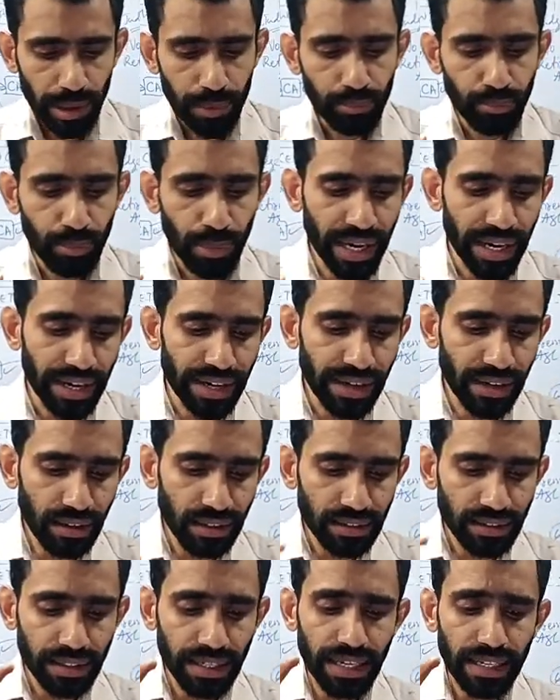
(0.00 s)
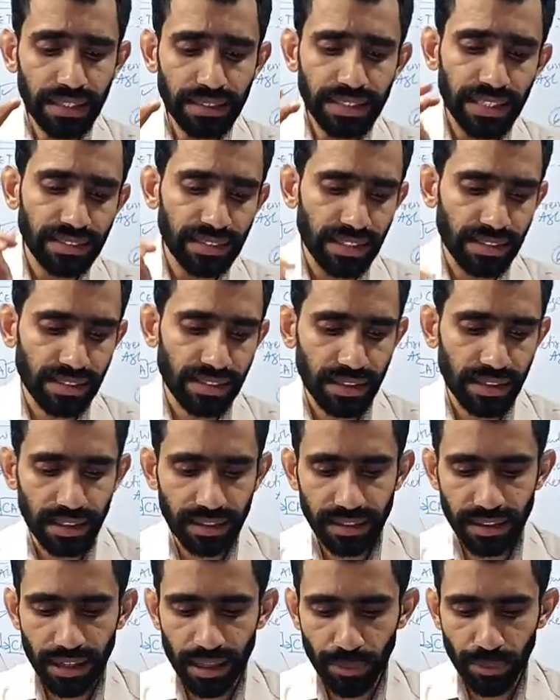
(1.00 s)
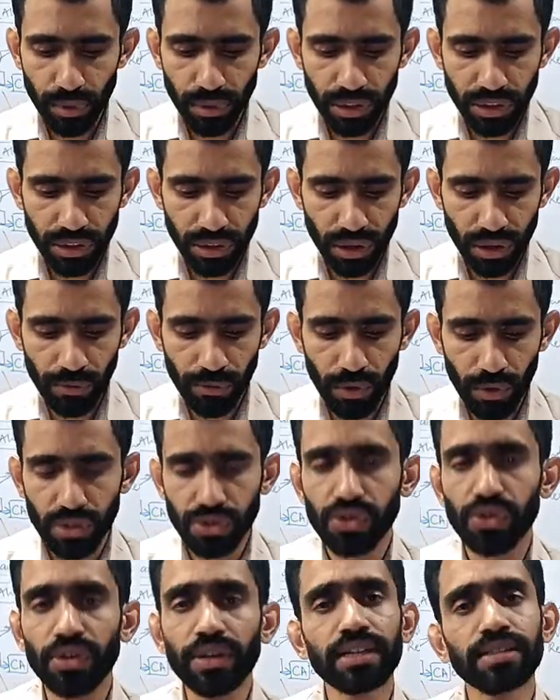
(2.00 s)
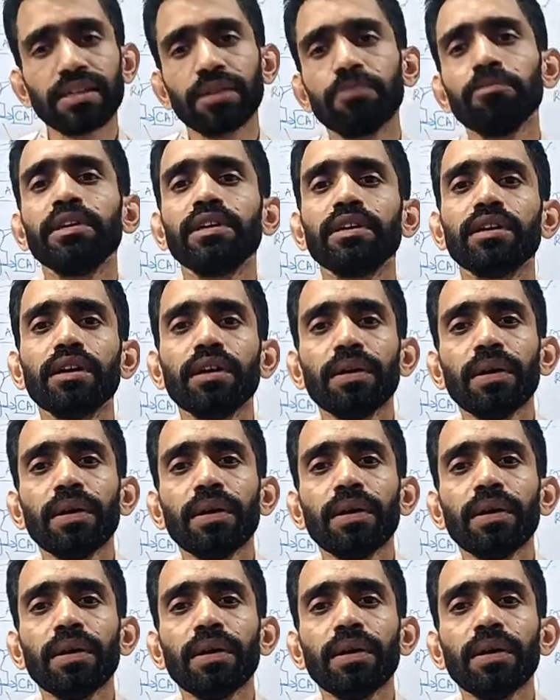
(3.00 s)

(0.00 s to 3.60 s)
made 3 changes in the position of Constituent Assembly.